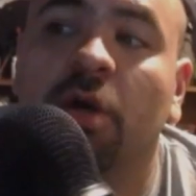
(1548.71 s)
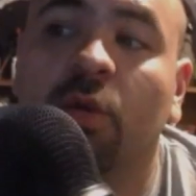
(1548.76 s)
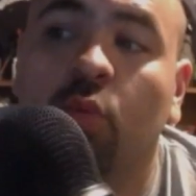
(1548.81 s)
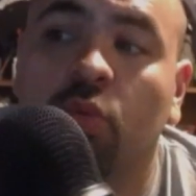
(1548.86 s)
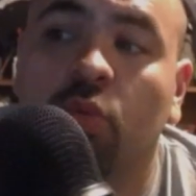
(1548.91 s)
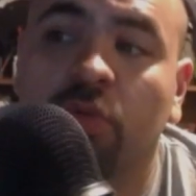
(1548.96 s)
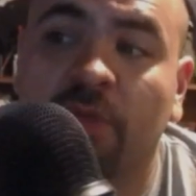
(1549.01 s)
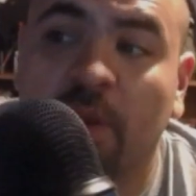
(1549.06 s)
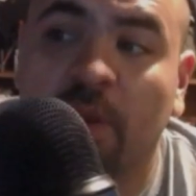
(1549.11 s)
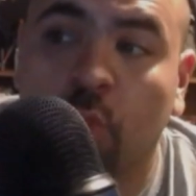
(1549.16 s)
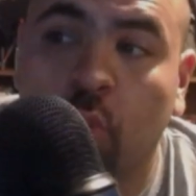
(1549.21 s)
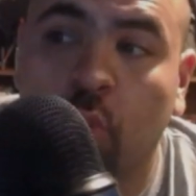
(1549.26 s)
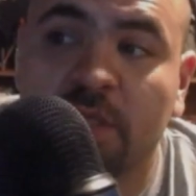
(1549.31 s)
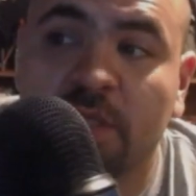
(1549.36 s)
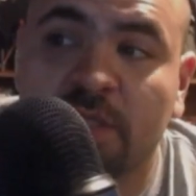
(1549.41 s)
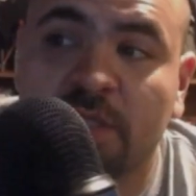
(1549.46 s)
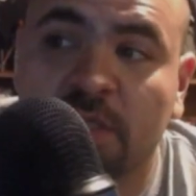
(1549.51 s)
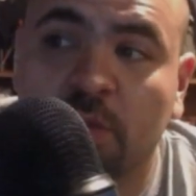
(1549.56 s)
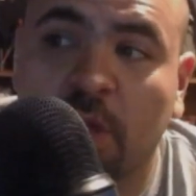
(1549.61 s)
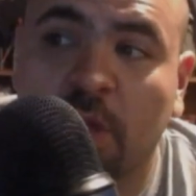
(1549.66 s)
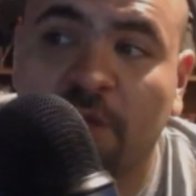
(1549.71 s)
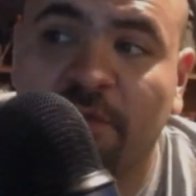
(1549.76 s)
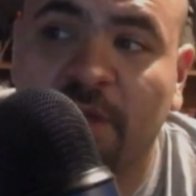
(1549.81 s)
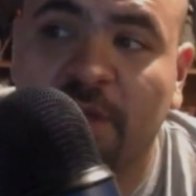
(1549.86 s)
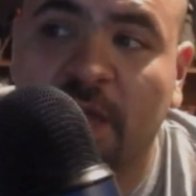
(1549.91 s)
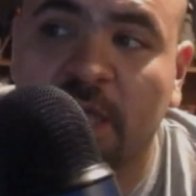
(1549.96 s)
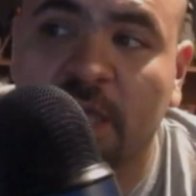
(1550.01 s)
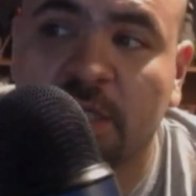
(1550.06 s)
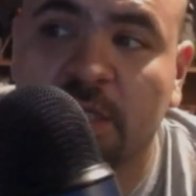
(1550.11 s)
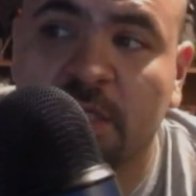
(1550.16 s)
there was
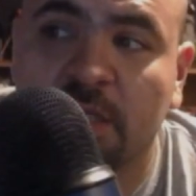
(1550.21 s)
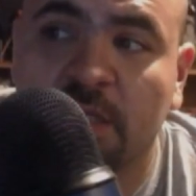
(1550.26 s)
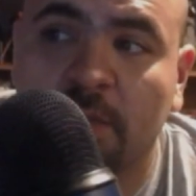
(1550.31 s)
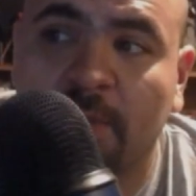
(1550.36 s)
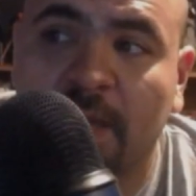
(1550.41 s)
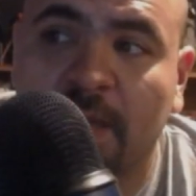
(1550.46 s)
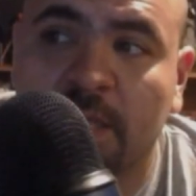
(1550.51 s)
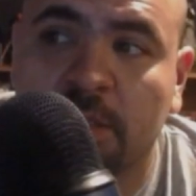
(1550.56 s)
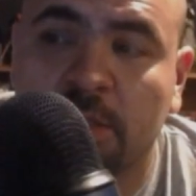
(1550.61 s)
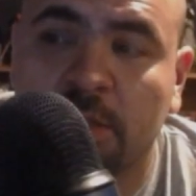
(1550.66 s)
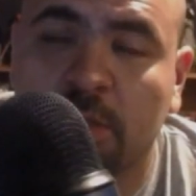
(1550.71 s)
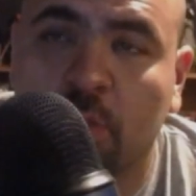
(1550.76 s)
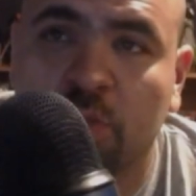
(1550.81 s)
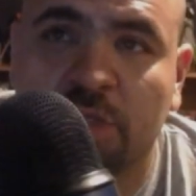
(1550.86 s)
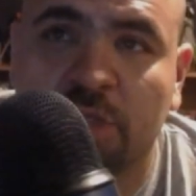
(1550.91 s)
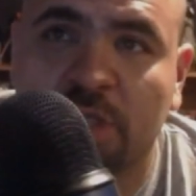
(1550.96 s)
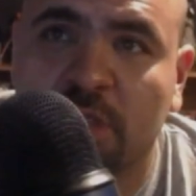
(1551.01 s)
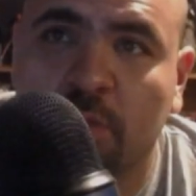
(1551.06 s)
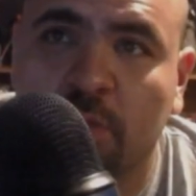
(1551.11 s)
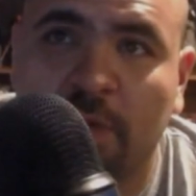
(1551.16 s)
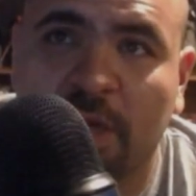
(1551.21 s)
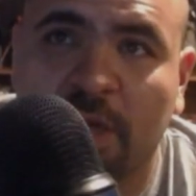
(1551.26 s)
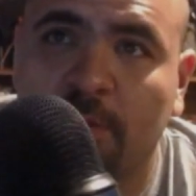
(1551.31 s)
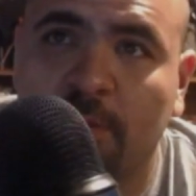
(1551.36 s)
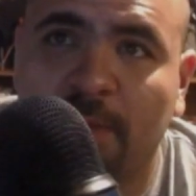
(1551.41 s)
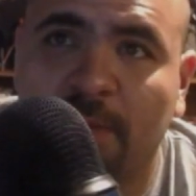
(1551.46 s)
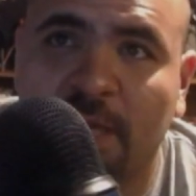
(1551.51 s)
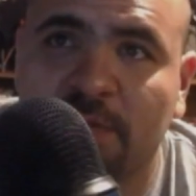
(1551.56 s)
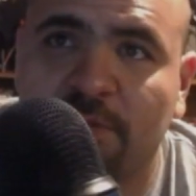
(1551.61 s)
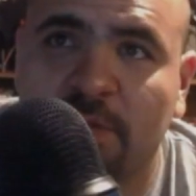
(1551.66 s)
disqualifications in the match. So it was just a regular
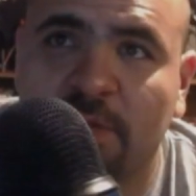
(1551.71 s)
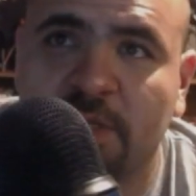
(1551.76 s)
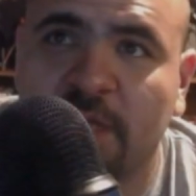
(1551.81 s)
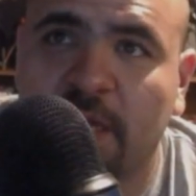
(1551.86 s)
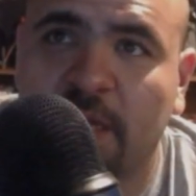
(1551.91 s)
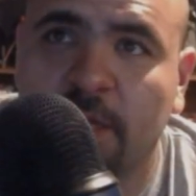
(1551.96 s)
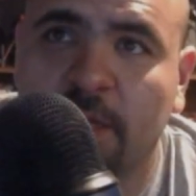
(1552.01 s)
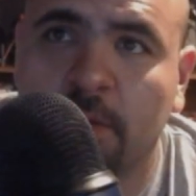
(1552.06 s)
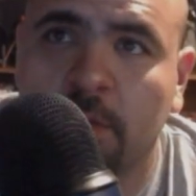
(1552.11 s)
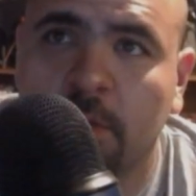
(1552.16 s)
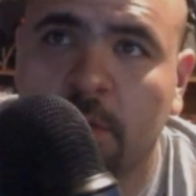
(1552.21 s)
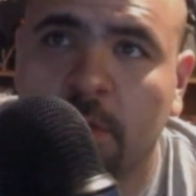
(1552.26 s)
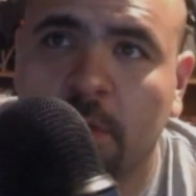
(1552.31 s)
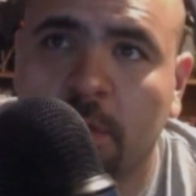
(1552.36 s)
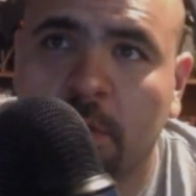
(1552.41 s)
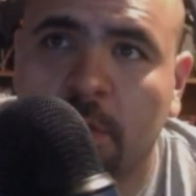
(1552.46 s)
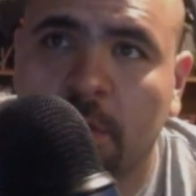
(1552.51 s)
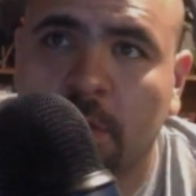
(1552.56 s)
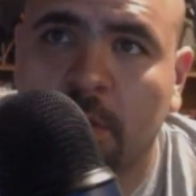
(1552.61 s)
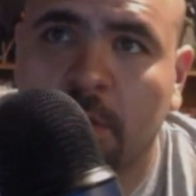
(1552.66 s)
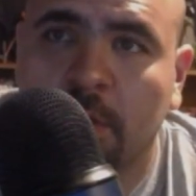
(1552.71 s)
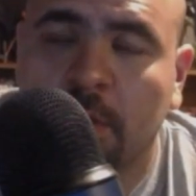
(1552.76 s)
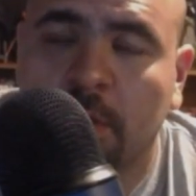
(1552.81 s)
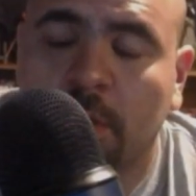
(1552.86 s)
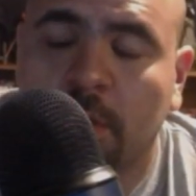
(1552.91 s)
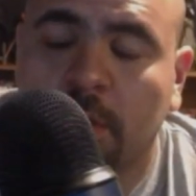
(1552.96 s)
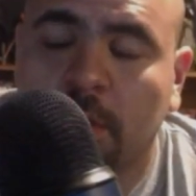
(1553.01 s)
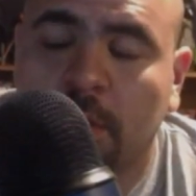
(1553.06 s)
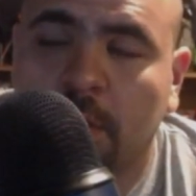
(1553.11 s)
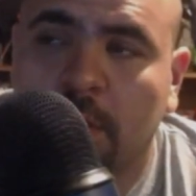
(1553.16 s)
match for the title.
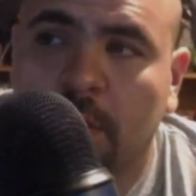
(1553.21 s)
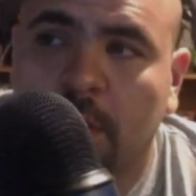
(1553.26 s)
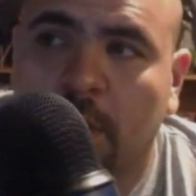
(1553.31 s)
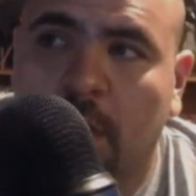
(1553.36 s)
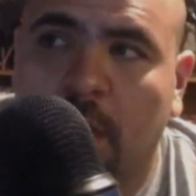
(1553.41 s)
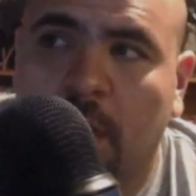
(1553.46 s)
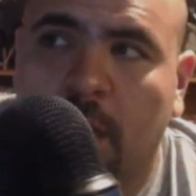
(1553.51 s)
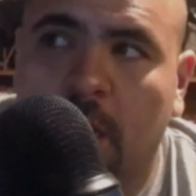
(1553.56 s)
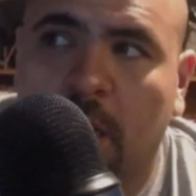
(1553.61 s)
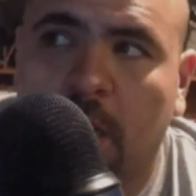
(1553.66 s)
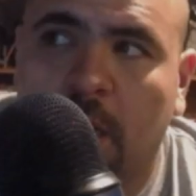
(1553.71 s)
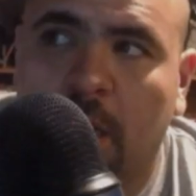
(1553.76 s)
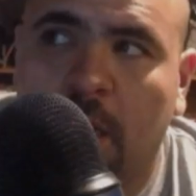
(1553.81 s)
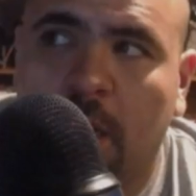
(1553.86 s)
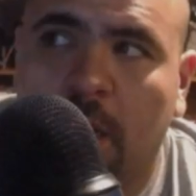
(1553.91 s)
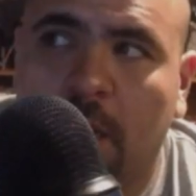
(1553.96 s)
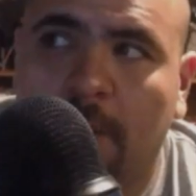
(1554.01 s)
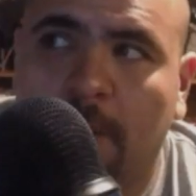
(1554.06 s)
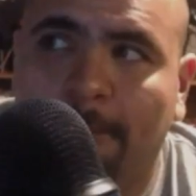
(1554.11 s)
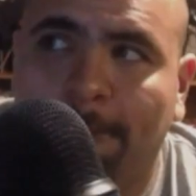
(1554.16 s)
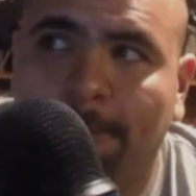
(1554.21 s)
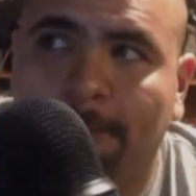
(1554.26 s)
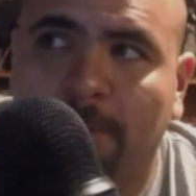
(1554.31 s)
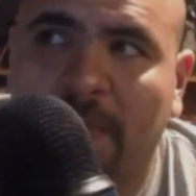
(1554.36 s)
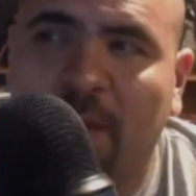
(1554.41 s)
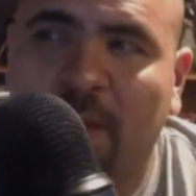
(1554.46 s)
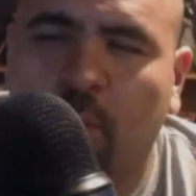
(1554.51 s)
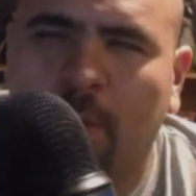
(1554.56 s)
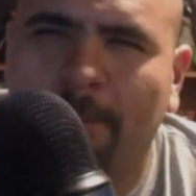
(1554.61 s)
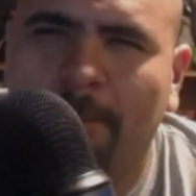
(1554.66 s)

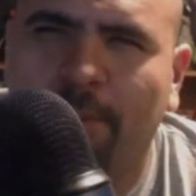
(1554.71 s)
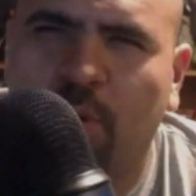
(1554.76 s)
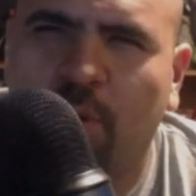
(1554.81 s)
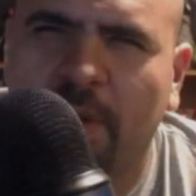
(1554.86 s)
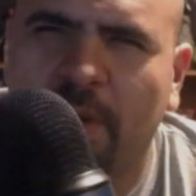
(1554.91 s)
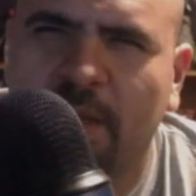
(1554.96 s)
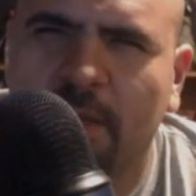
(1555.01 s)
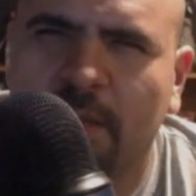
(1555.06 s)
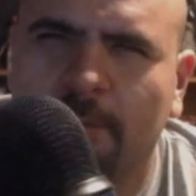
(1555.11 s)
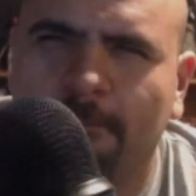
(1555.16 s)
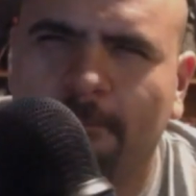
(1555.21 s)
At one point,